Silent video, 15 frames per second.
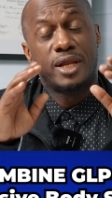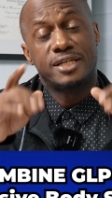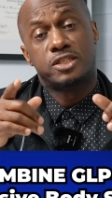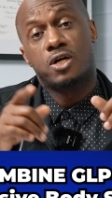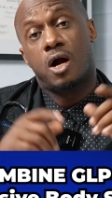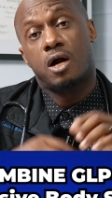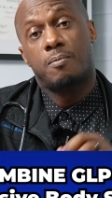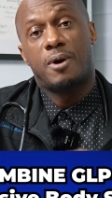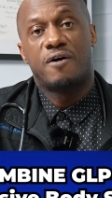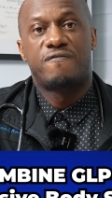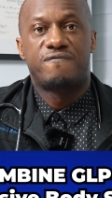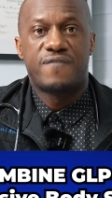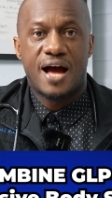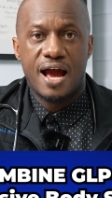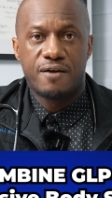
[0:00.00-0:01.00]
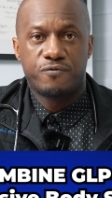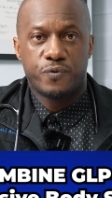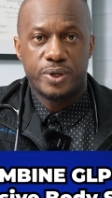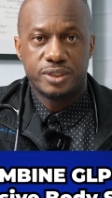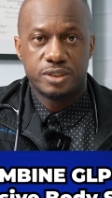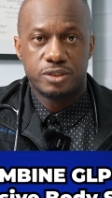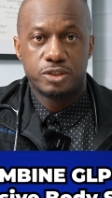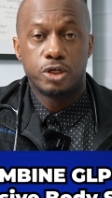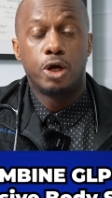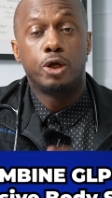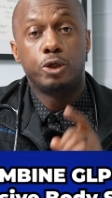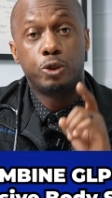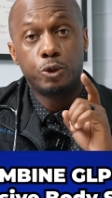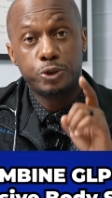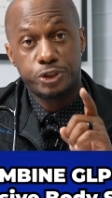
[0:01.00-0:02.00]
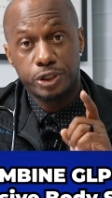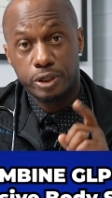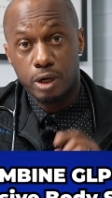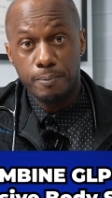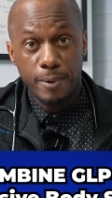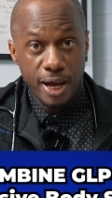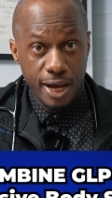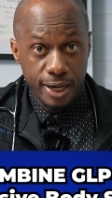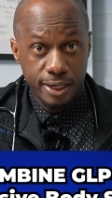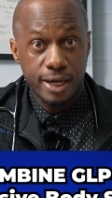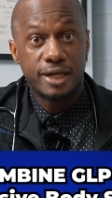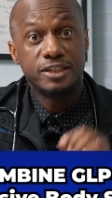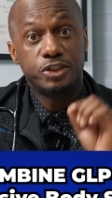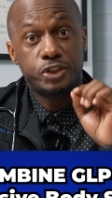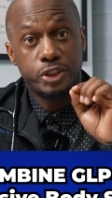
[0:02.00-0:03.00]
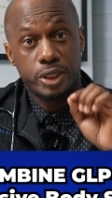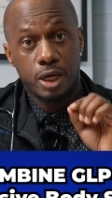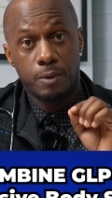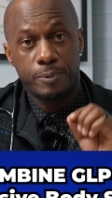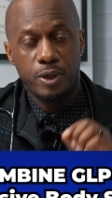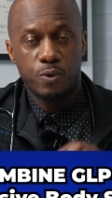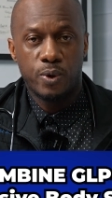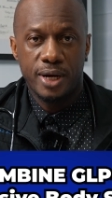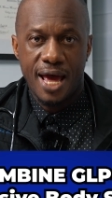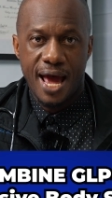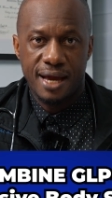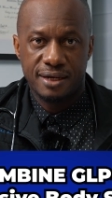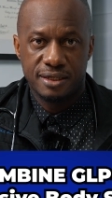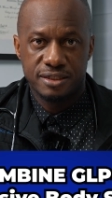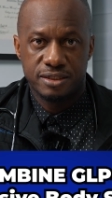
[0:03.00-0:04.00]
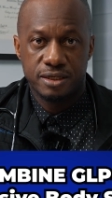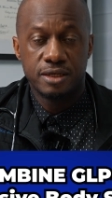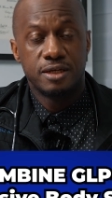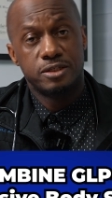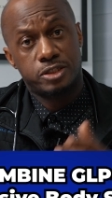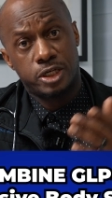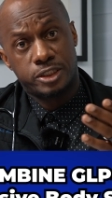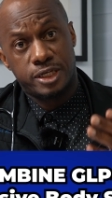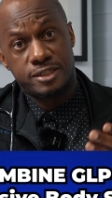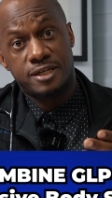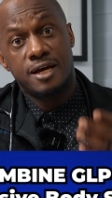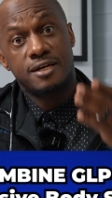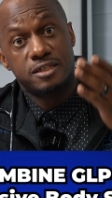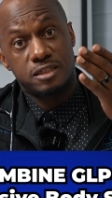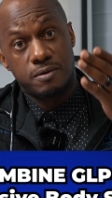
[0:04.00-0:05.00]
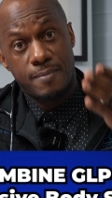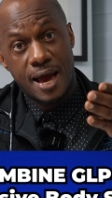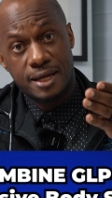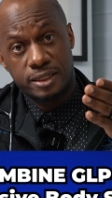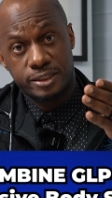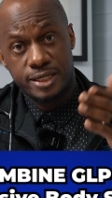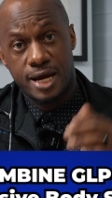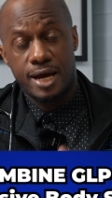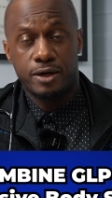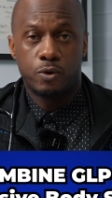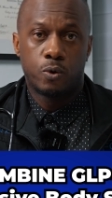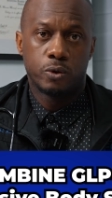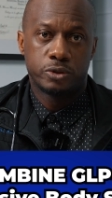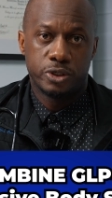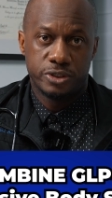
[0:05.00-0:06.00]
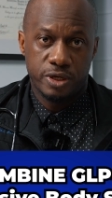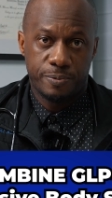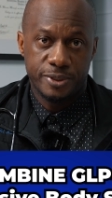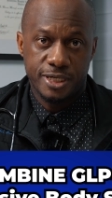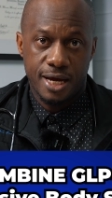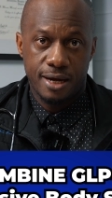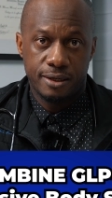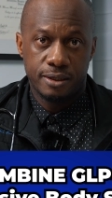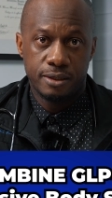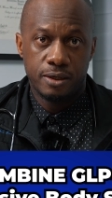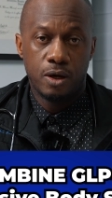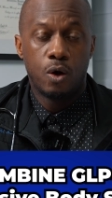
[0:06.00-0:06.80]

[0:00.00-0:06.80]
let's talk about five reasons you should combine G L P one agonists such as semaglutide or tirzepatide